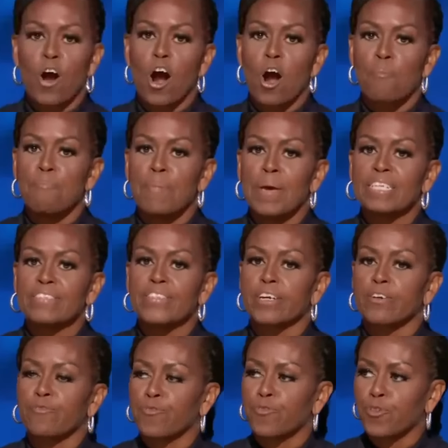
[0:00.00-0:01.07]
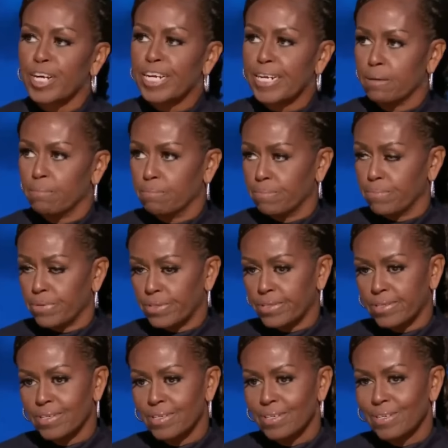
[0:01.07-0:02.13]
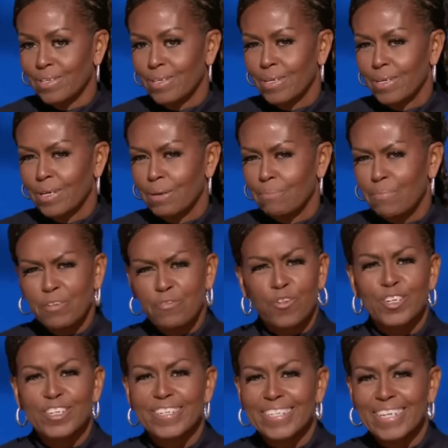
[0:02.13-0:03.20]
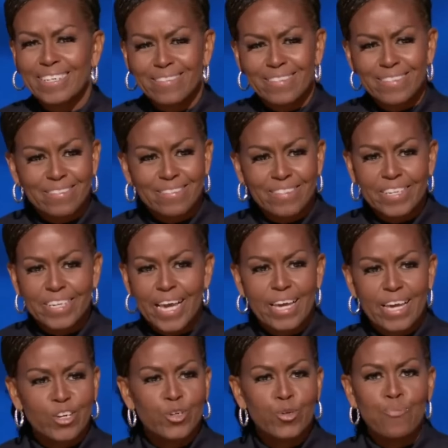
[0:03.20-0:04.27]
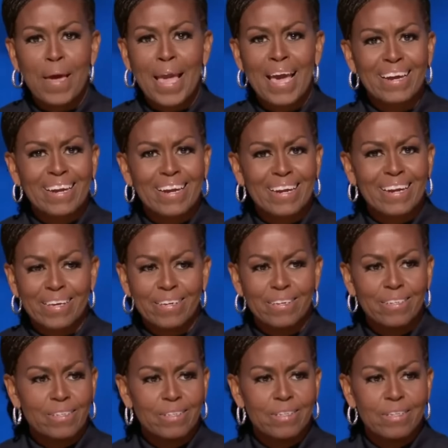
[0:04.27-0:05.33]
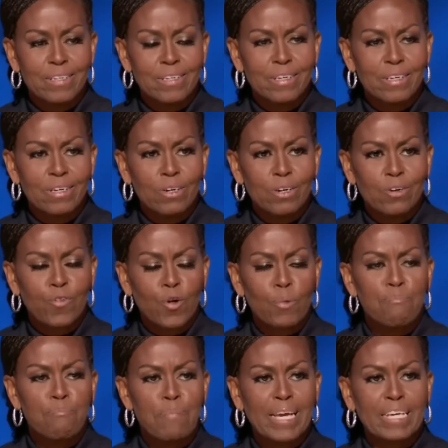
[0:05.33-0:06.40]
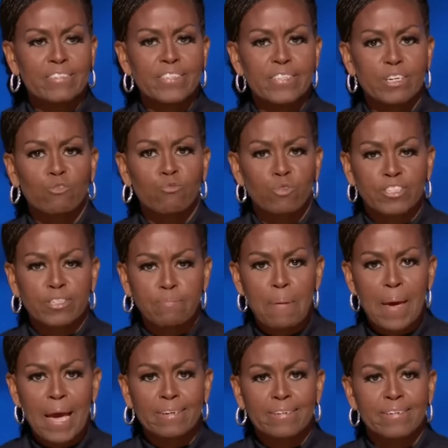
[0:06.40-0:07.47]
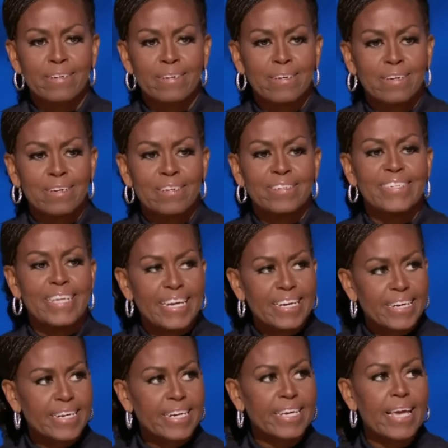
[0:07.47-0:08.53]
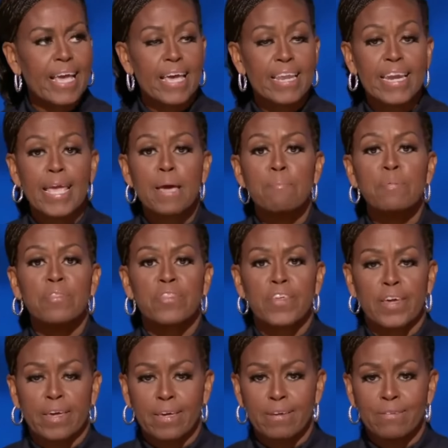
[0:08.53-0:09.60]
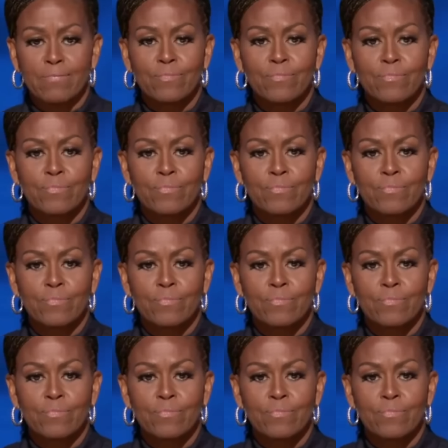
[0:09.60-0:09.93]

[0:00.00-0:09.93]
for our basic freedoms, but for decency and humanity, for basic respect, dignity, and empathy,